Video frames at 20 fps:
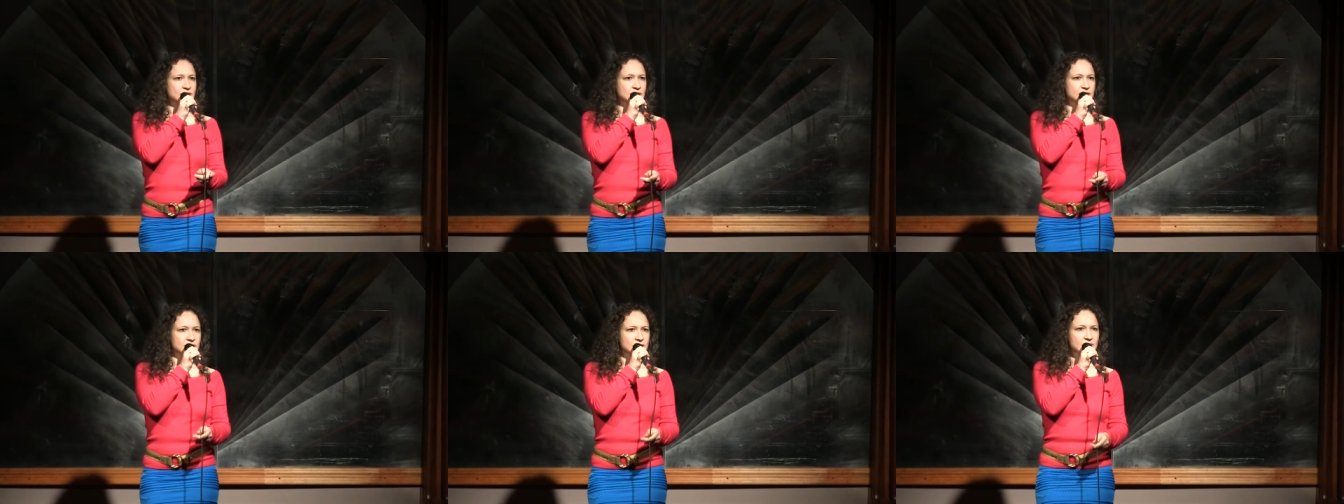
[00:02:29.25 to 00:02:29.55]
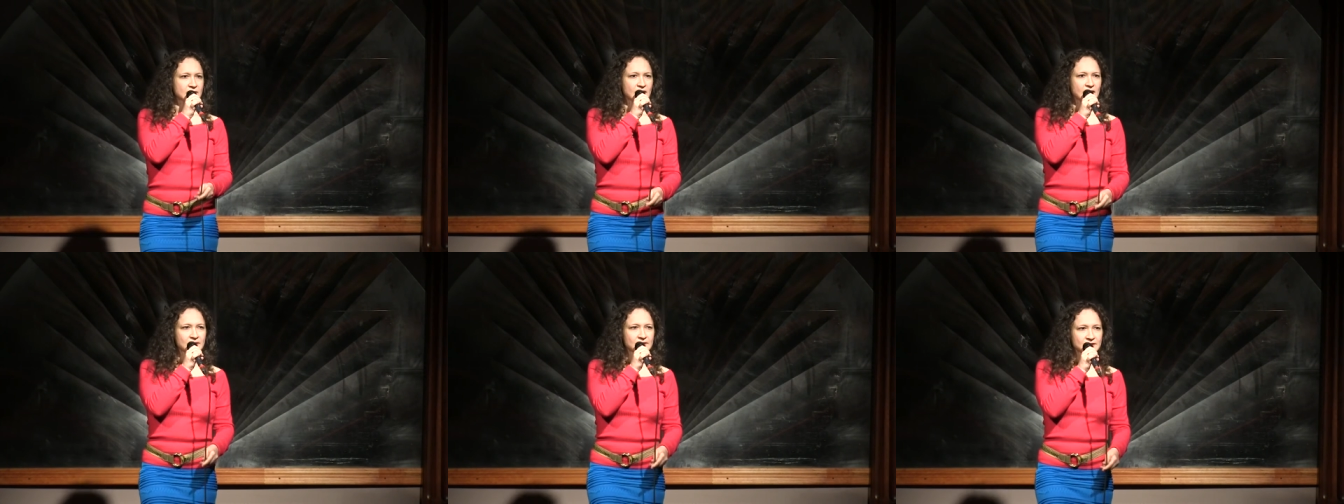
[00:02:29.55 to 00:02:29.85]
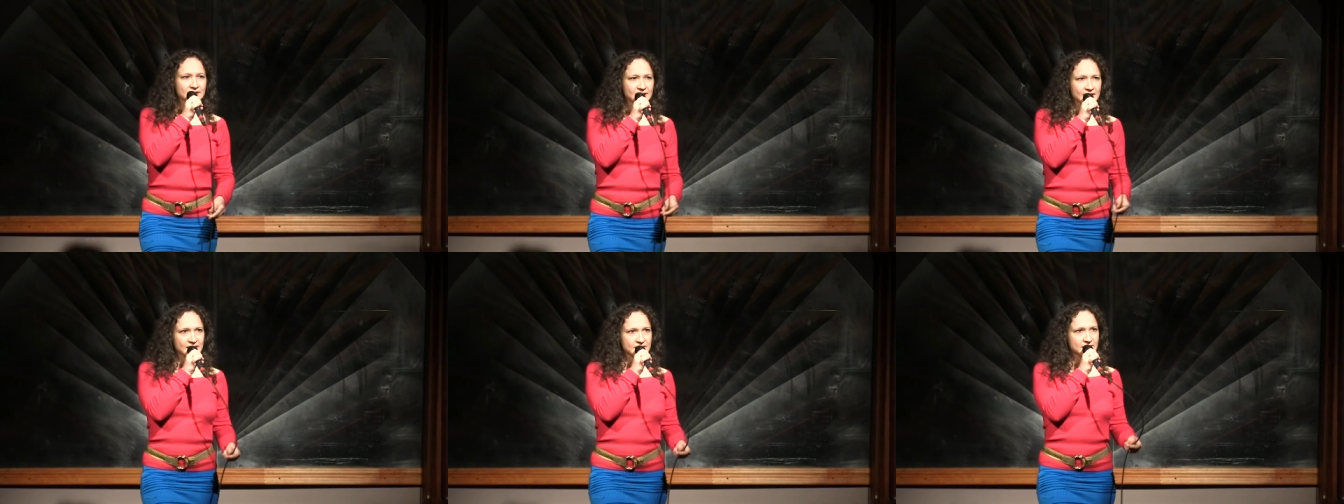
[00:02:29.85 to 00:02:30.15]
"Do you have
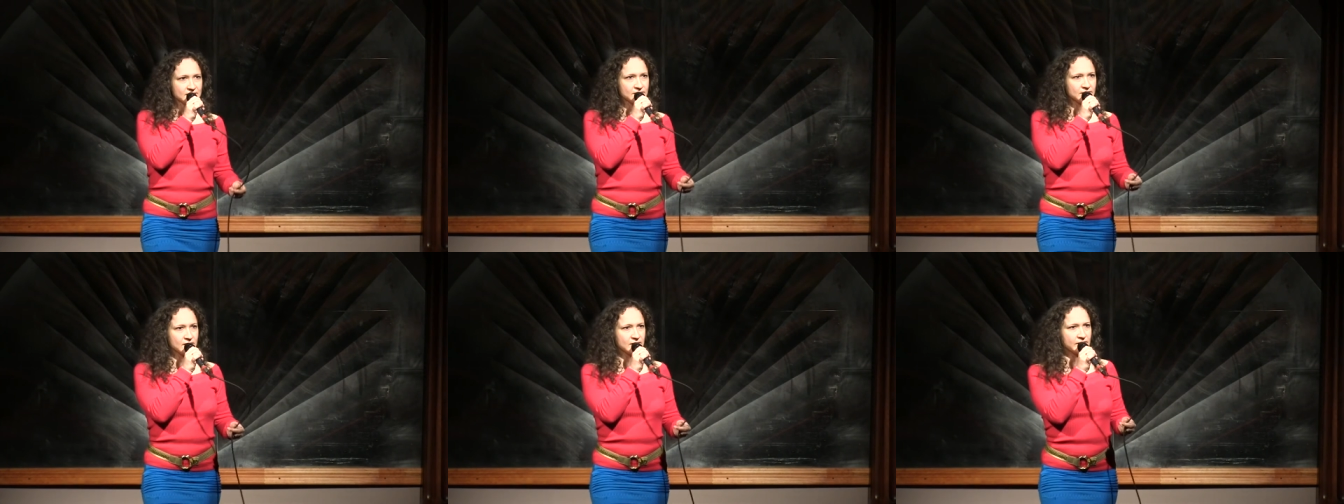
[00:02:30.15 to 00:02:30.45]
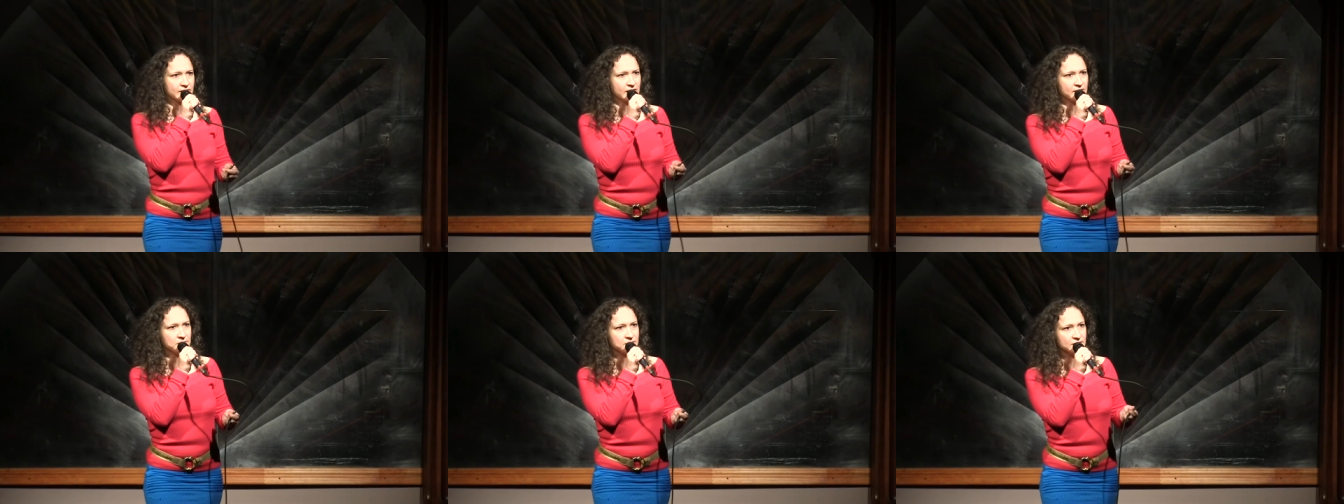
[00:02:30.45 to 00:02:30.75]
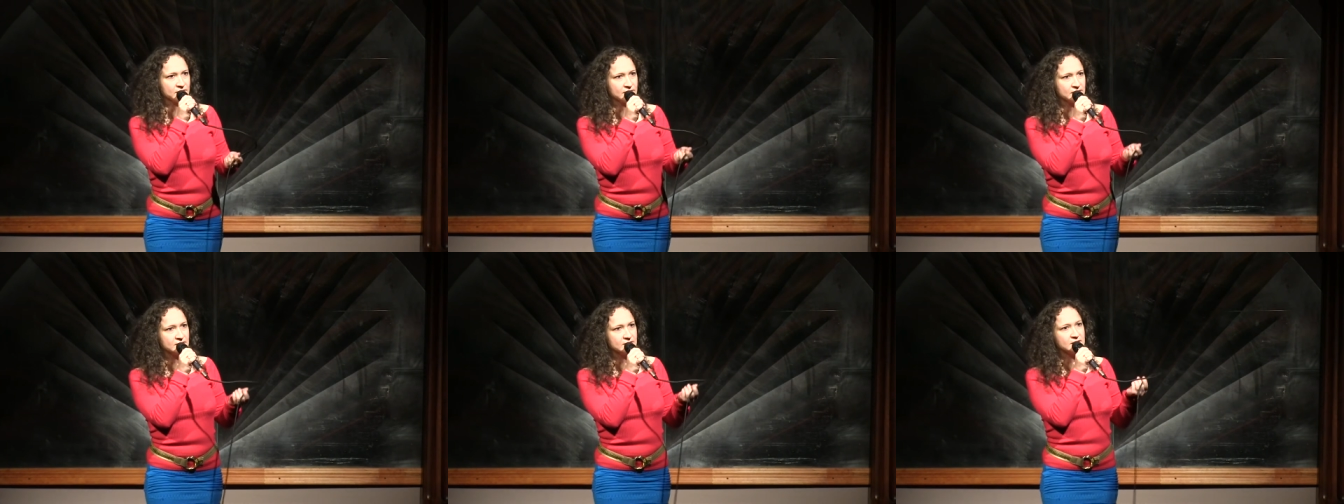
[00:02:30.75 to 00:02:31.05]
an extra
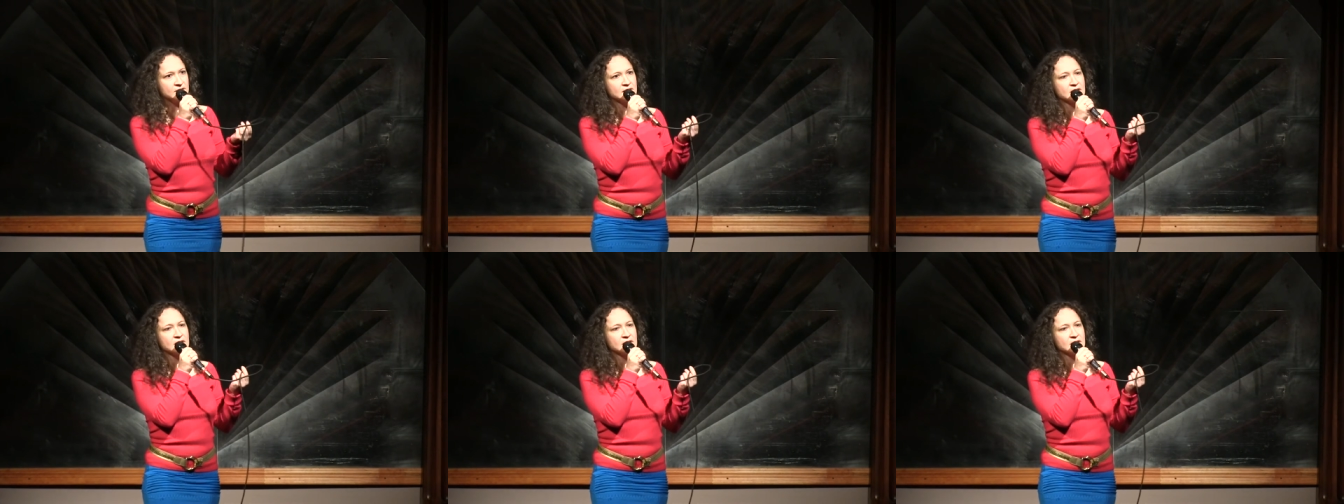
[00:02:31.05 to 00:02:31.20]
rubber?"